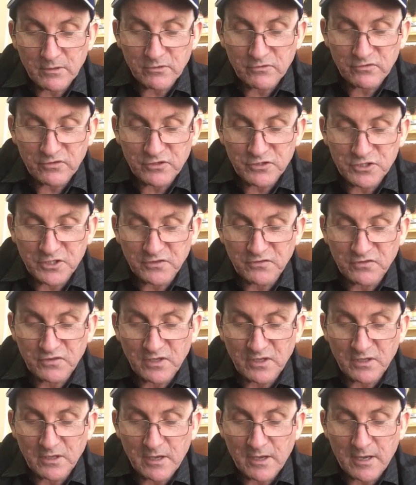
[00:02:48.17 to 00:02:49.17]

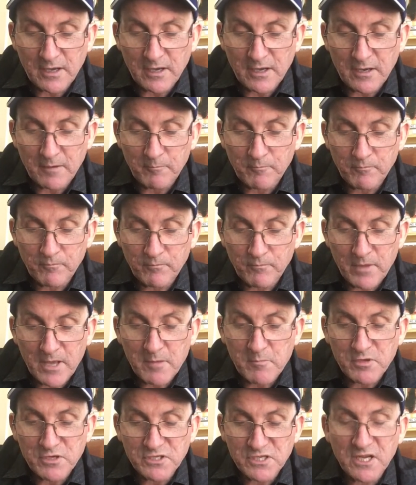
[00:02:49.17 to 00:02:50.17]
suggesting
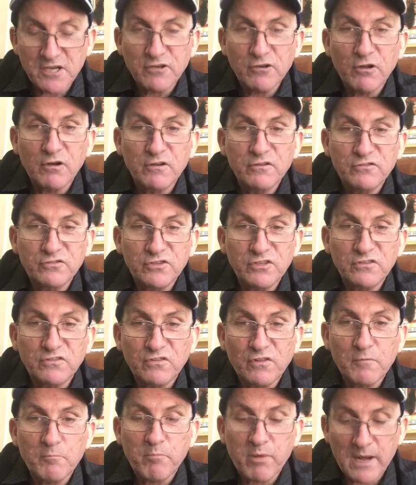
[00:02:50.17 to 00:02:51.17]
maybe $10
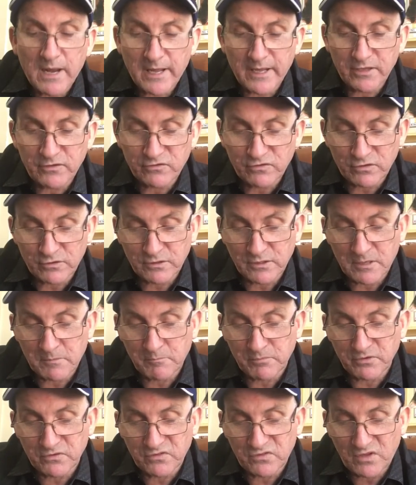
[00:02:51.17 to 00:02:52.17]
just the place on
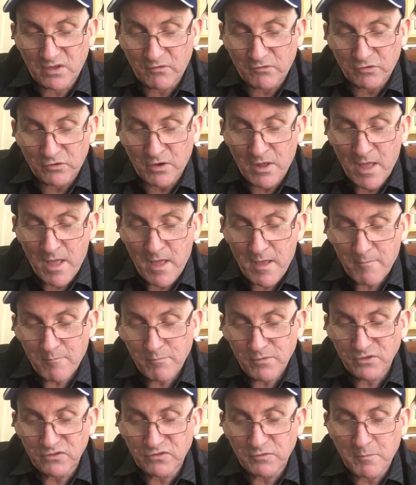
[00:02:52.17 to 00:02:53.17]
number 7,
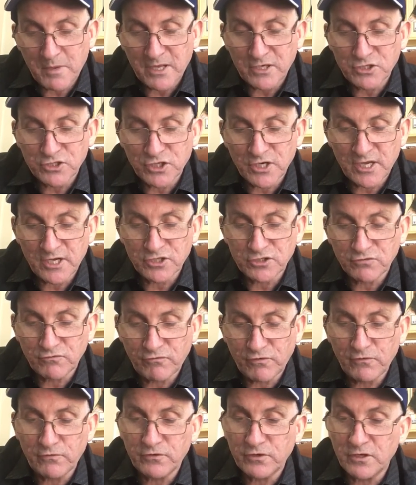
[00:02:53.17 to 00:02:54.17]
Miss Imagination,
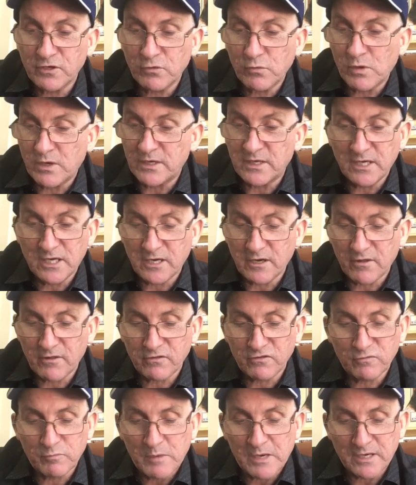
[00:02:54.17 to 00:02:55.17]
15 to 1. None of
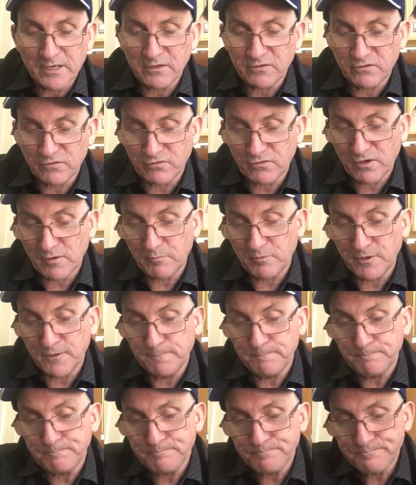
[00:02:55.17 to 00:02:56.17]
the smarties have tipped it.
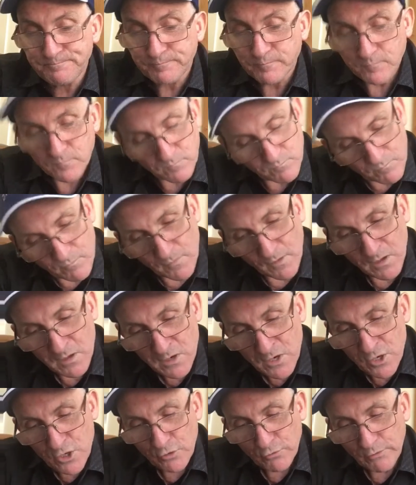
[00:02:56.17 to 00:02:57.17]

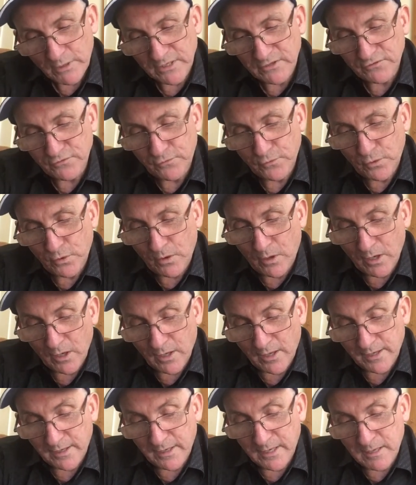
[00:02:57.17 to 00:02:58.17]
Race 4, I
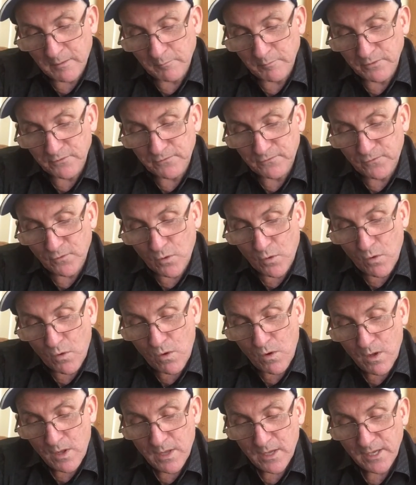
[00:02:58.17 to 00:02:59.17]
like number
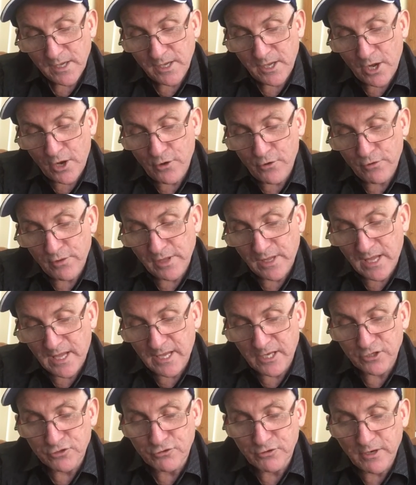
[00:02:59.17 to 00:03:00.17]
4, Go the
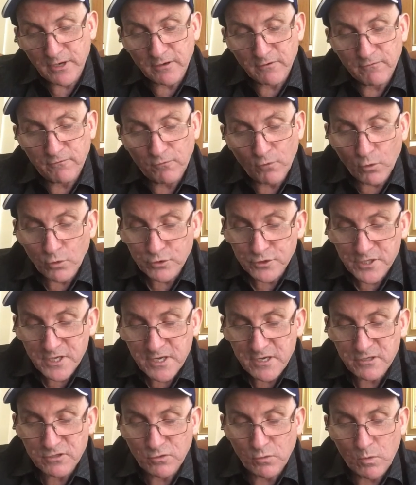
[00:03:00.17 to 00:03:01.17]
Gantry at
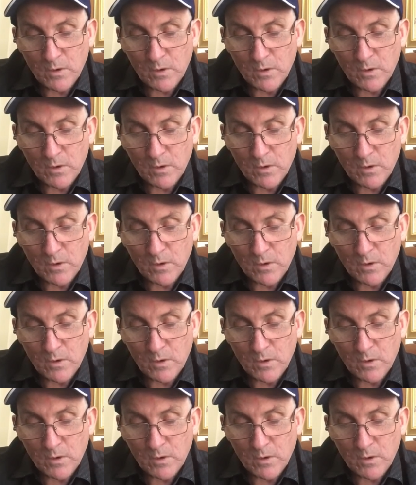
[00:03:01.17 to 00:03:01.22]
14 to